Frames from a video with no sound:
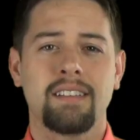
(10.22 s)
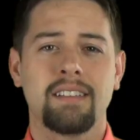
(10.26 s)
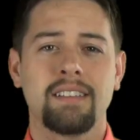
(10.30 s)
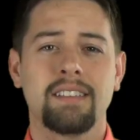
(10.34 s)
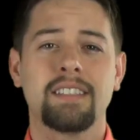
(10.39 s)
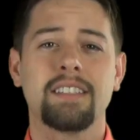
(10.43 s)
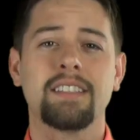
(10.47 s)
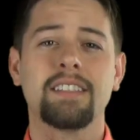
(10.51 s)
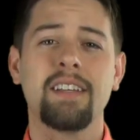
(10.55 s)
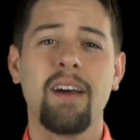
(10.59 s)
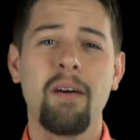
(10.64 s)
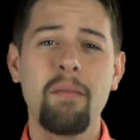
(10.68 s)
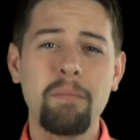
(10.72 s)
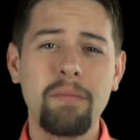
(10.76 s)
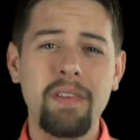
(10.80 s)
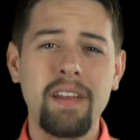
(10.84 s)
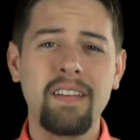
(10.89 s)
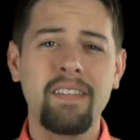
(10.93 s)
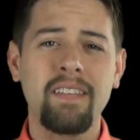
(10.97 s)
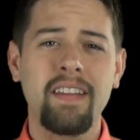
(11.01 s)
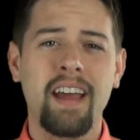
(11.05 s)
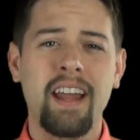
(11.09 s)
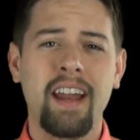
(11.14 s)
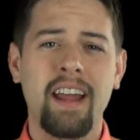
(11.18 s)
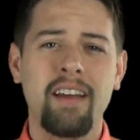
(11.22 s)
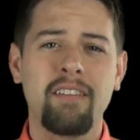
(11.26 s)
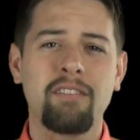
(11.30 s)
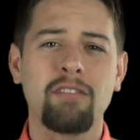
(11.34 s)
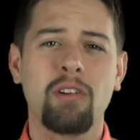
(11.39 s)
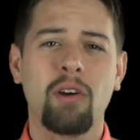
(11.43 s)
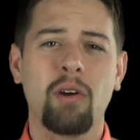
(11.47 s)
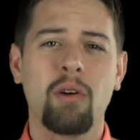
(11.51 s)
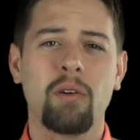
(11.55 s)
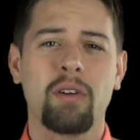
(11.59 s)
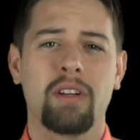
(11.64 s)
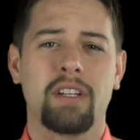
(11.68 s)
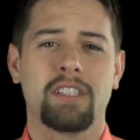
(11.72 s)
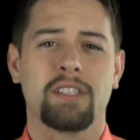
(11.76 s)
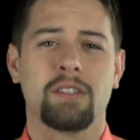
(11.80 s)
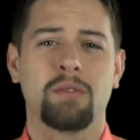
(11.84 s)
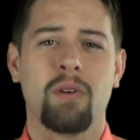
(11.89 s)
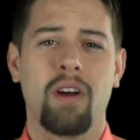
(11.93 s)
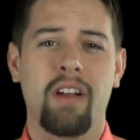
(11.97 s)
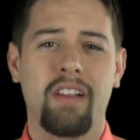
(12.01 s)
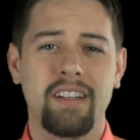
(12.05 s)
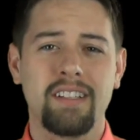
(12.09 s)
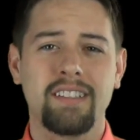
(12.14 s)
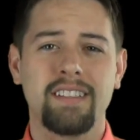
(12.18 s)
Something that I've noticed
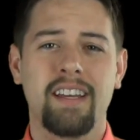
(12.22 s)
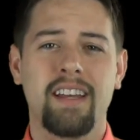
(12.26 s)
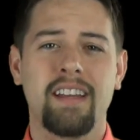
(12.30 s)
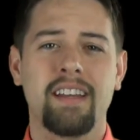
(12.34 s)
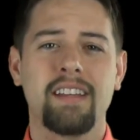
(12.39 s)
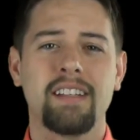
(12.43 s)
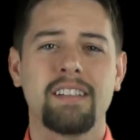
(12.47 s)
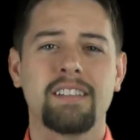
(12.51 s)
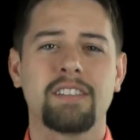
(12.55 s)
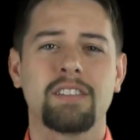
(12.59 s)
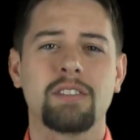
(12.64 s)
while attending